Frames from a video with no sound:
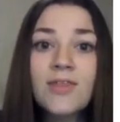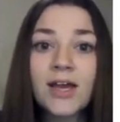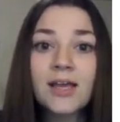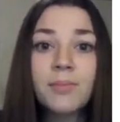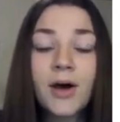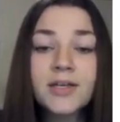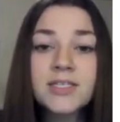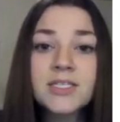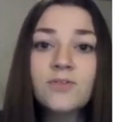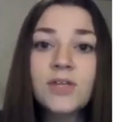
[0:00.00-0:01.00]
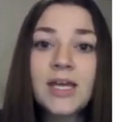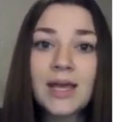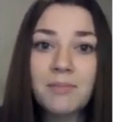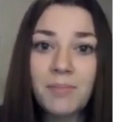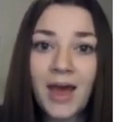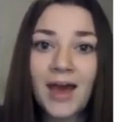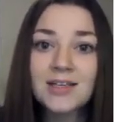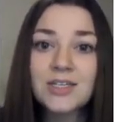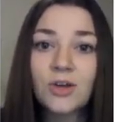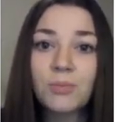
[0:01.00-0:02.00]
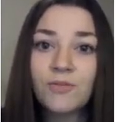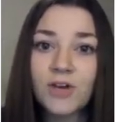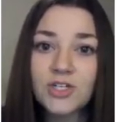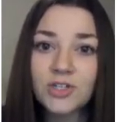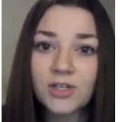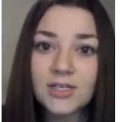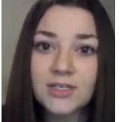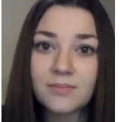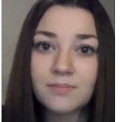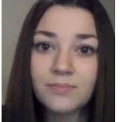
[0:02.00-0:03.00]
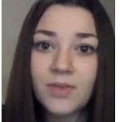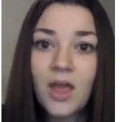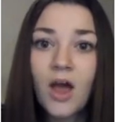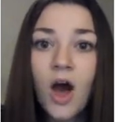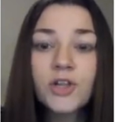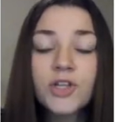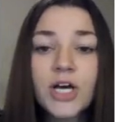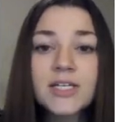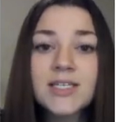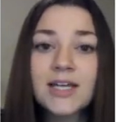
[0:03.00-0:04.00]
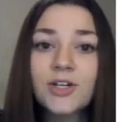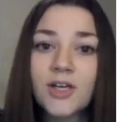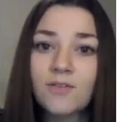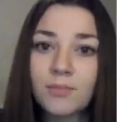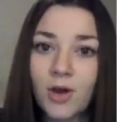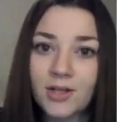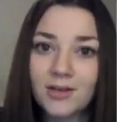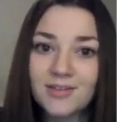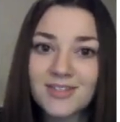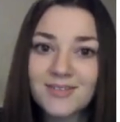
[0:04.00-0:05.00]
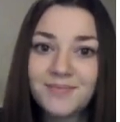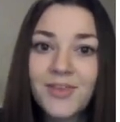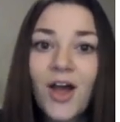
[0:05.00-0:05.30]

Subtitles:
that can positively impact their professionalism alongside their given products.